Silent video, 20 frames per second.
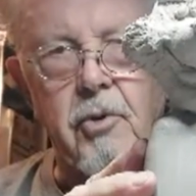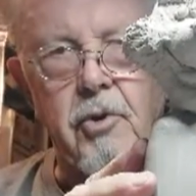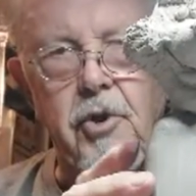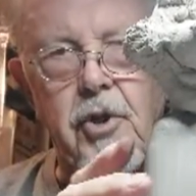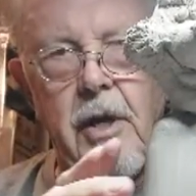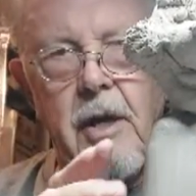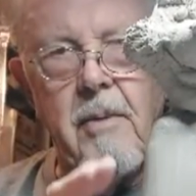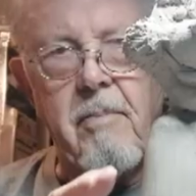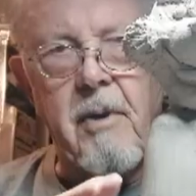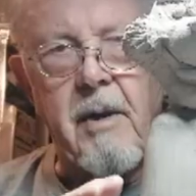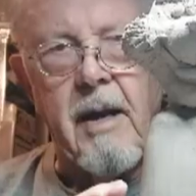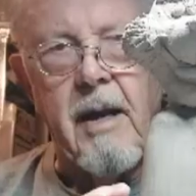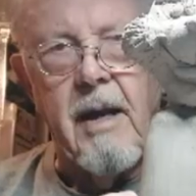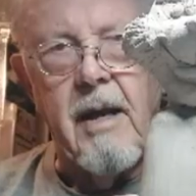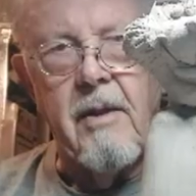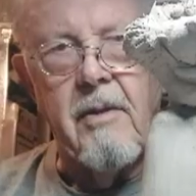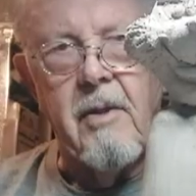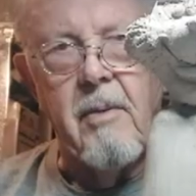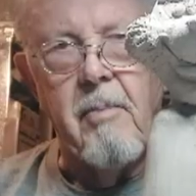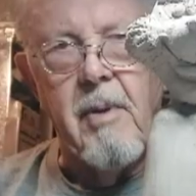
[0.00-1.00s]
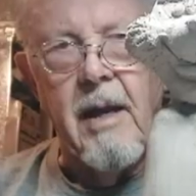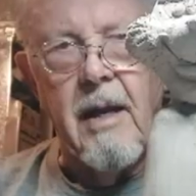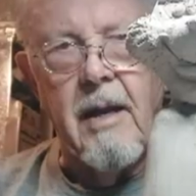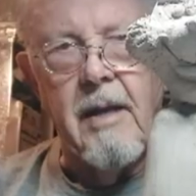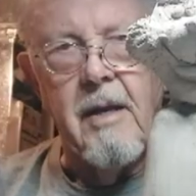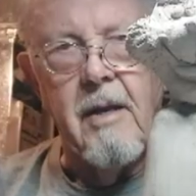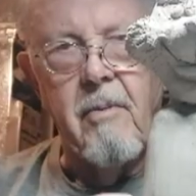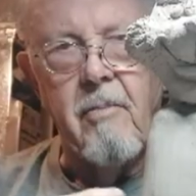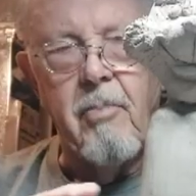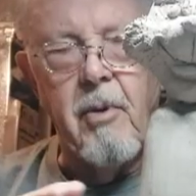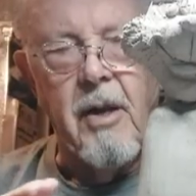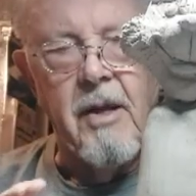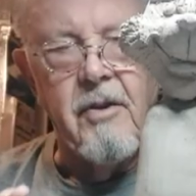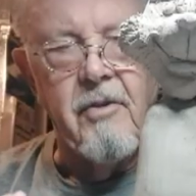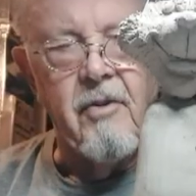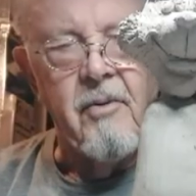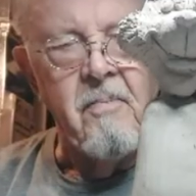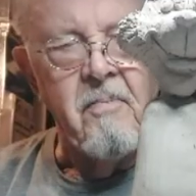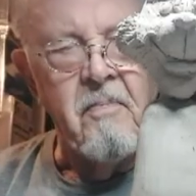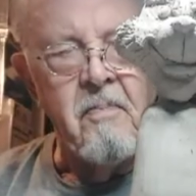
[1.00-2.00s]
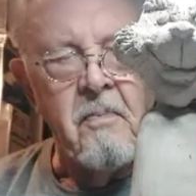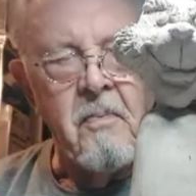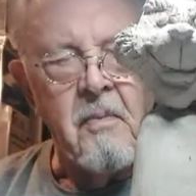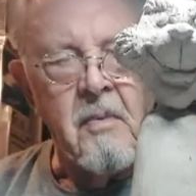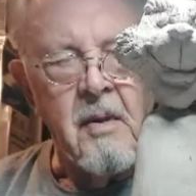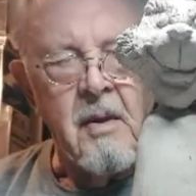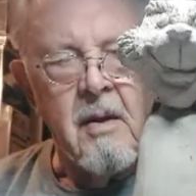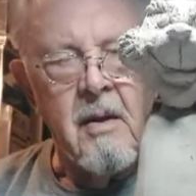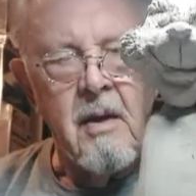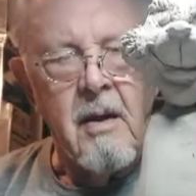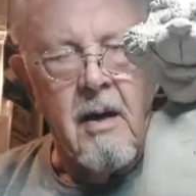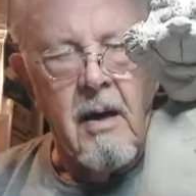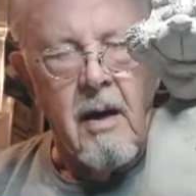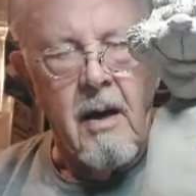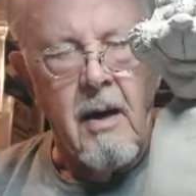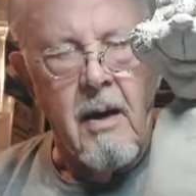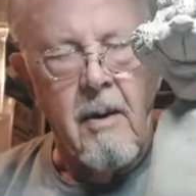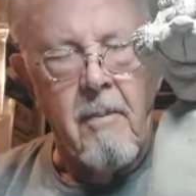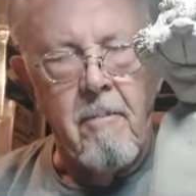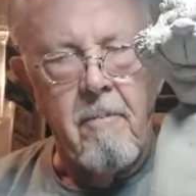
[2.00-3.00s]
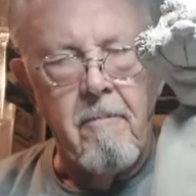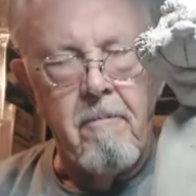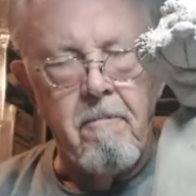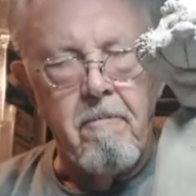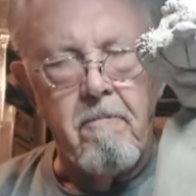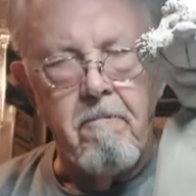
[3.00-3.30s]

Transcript: shape and I had the belly in place, um,